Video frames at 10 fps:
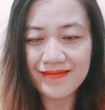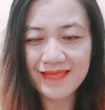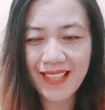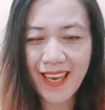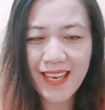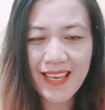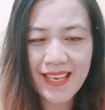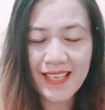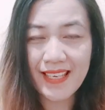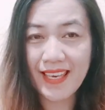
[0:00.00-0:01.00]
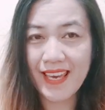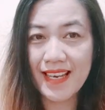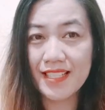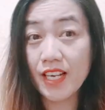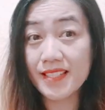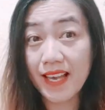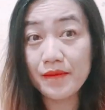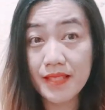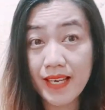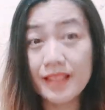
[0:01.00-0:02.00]
Okay, yes, as I've
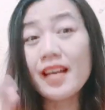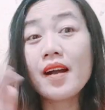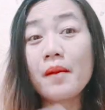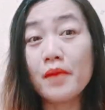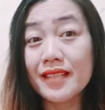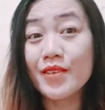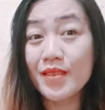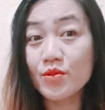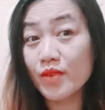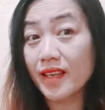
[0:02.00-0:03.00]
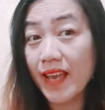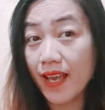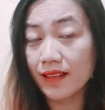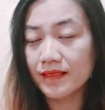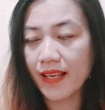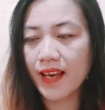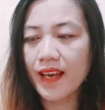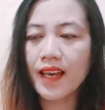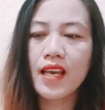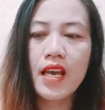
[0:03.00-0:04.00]
said, moderate drinking.
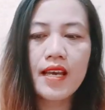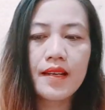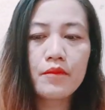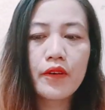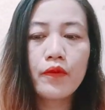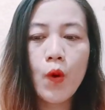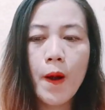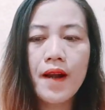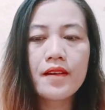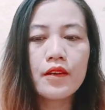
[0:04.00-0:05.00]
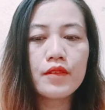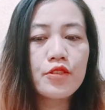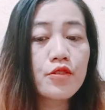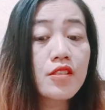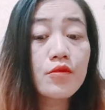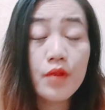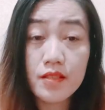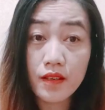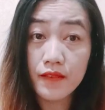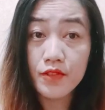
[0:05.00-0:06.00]
Okay, number 4, reduces risk
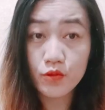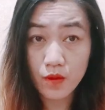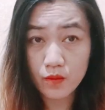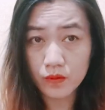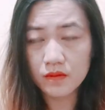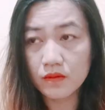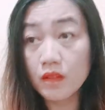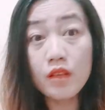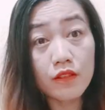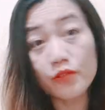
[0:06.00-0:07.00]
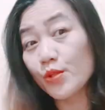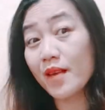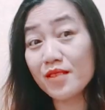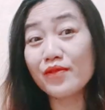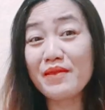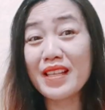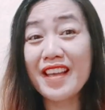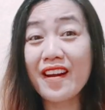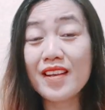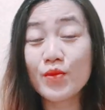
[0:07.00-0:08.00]
of stroke. Oh, seems
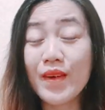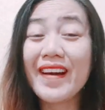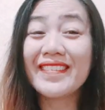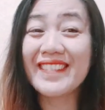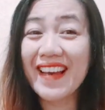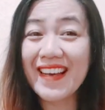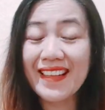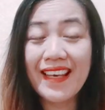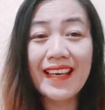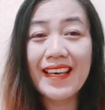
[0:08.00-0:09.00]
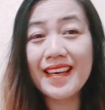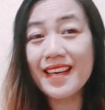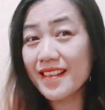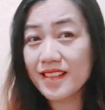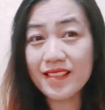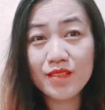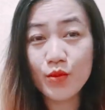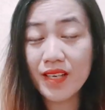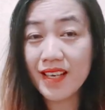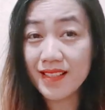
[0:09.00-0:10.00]
familiar as well, right? Yeah, and
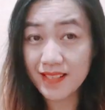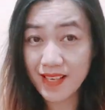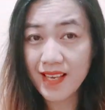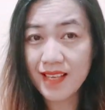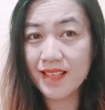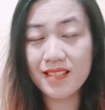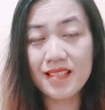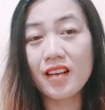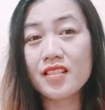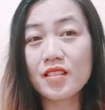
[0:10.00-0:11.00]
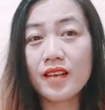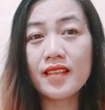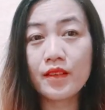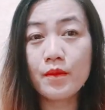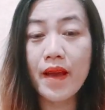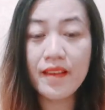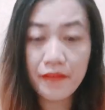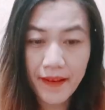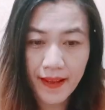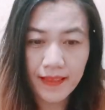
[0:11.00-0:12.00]
drinking tea, that's also another
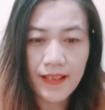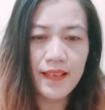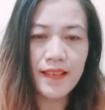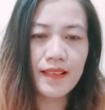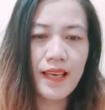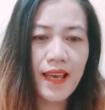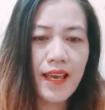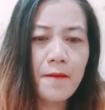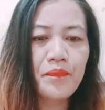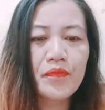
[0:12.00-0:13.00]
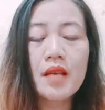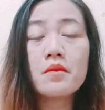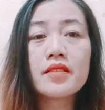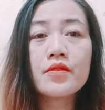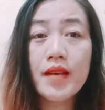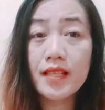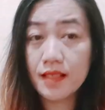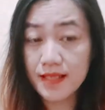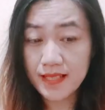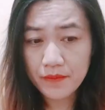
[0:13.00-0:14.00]
benefit. Okay, moderate
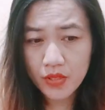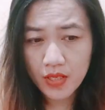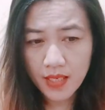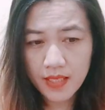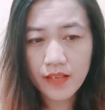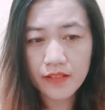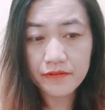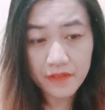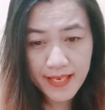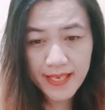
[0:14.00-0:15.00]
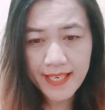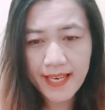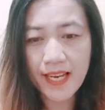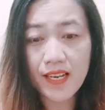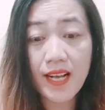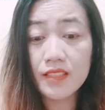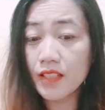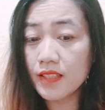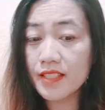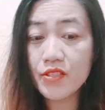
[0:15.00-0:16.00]
consumption of wine and
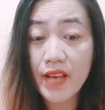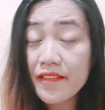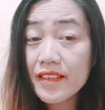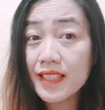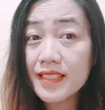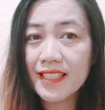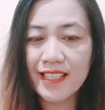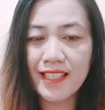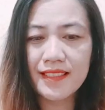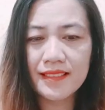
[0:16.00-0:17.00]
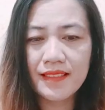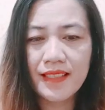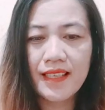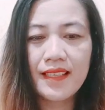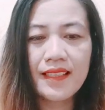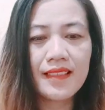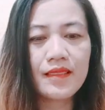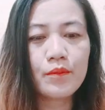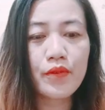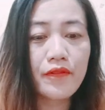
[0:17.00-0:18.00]
alcohol in general can
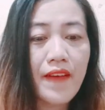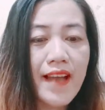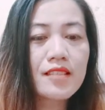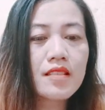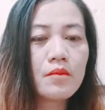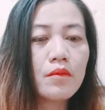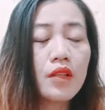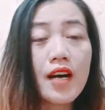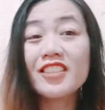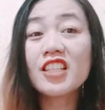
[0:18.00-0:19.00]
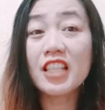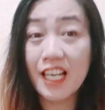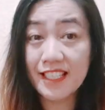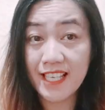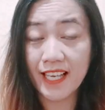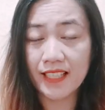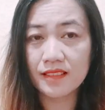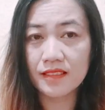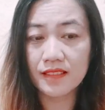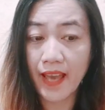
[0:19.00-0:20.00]
prevent blood clotting.
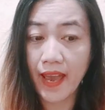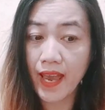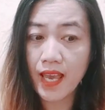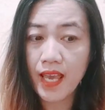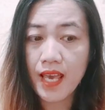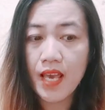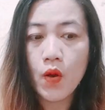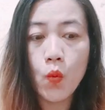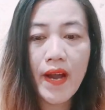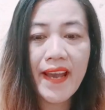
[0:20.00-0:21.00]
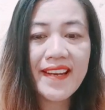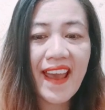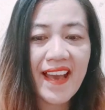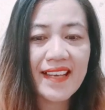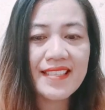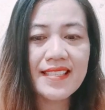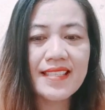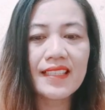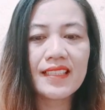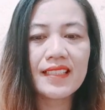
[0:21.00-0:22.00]
Okay, wine
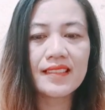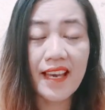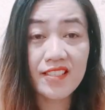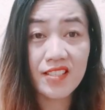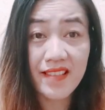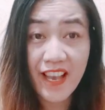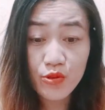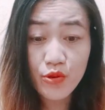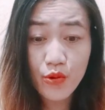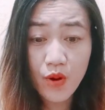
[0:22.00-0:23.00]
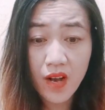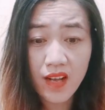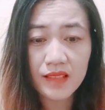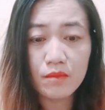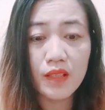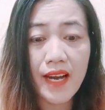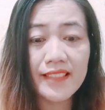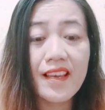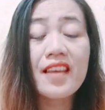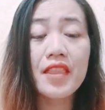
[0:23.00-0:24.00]
acts as natural
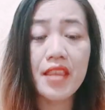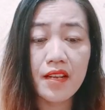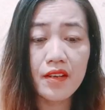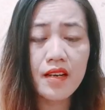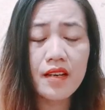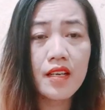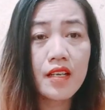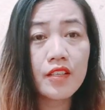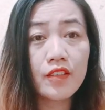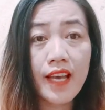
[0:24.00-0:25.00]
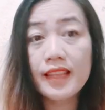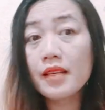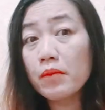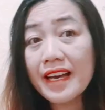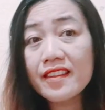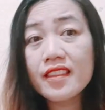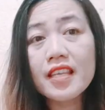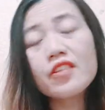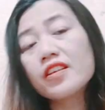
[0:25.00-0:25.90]
blood thinner. Okay, the blood thinner